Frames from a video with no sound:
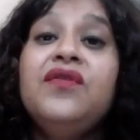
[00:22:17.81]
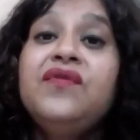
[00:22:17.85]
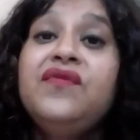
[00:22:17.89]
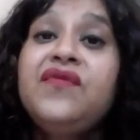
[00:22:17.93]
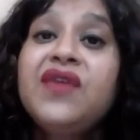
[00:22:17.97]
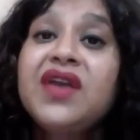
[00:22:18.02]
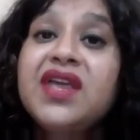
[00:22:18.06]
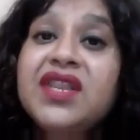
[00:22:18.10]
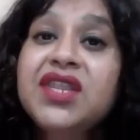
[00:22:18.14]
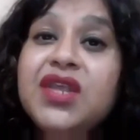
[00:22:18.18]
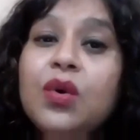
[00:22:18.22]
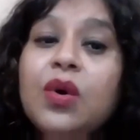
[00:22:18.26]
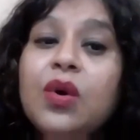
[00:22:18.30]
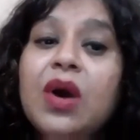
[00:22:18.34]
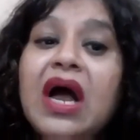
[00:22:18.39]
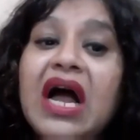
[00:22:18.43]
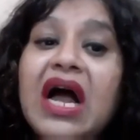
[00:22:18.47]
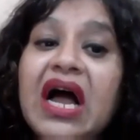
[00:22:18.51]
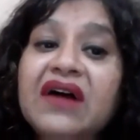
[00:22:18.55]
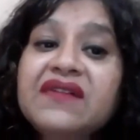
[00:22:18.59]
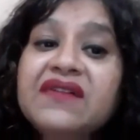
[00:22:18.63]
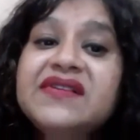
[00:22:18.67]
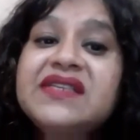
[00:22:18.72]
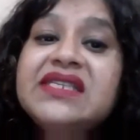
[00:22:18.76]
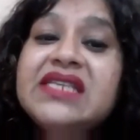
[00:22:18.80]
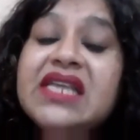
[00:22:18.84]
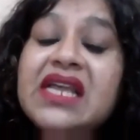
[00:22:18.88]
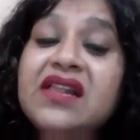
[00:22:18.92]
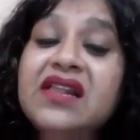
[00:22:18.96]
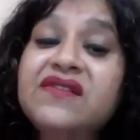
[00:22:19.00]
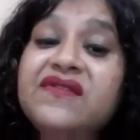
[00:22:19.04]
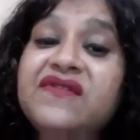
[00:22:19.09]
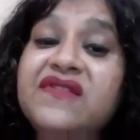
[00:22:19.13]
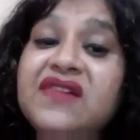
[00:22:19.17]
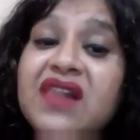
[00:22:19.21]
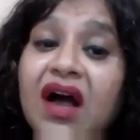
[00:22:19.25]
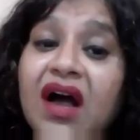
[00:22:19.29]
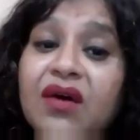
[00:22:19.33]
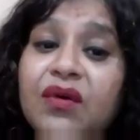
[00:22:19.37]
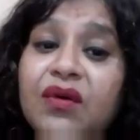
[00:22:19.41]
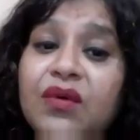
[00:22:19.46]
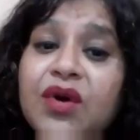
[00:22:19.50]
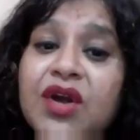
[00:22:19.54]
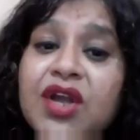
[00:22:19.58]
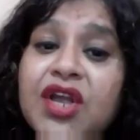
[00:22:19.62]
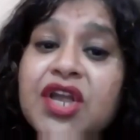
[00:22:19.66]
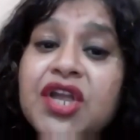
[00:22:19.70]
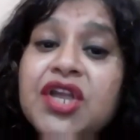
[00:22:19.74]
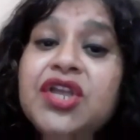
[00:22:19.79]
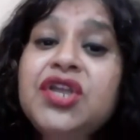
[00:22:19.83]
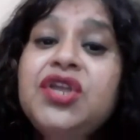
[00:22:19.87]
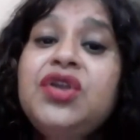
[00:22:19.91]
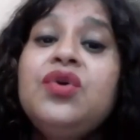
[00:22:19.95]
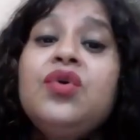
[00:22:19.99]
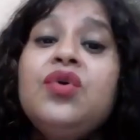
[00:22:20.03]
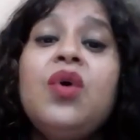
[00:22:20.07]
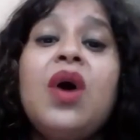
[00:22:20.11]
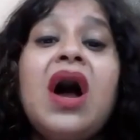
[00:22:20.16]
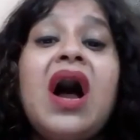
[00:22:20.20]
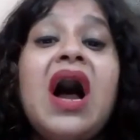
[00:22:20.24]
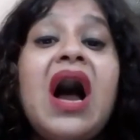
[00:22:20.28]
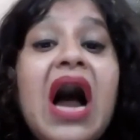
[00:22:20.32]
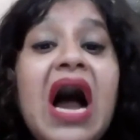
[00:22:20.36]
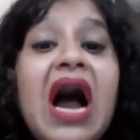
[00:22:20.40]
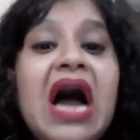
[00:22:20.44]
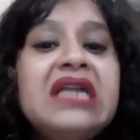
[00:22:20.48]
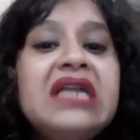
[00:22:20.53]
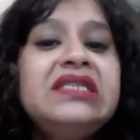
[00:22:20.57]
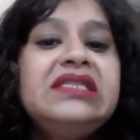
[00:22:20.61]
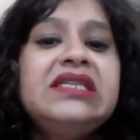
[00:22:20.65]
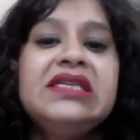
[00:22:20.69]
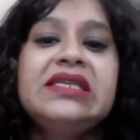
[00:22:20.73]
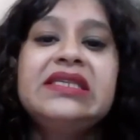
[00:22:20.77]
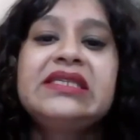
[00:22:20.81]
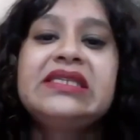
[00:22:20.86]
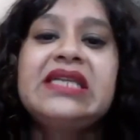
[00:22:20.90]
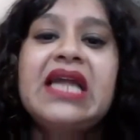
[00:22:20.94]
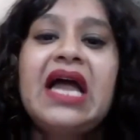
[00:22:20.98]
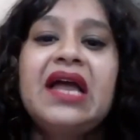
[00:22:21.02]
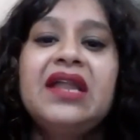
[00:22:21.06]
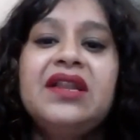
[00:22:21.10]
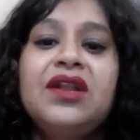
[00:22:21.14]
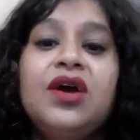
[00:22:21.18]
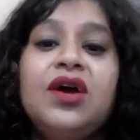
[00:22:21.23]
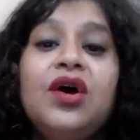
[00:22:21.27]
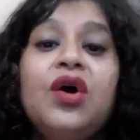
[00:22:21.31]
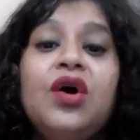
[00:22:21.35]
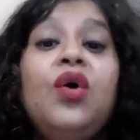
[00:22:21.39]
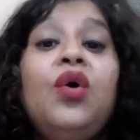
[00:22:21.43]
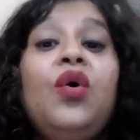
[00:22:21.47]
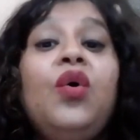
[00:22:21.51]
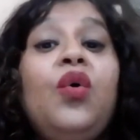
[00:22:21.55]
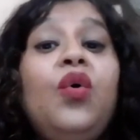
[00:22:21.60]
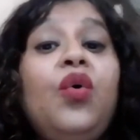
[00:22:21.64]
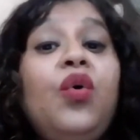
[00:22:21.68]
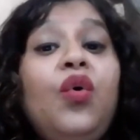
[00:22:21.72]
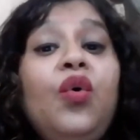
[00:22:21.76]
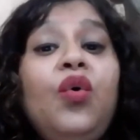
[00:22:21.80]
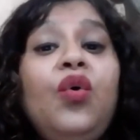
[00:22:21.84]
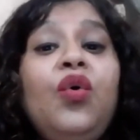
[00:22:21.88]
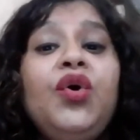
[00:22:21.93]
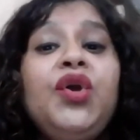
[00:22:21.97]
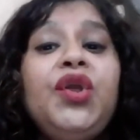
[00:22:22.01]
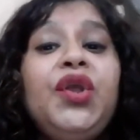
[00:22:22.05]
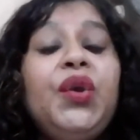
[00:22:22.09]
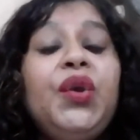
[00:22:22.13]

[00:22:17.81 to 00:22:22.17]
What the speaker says: When you have self love, you understand who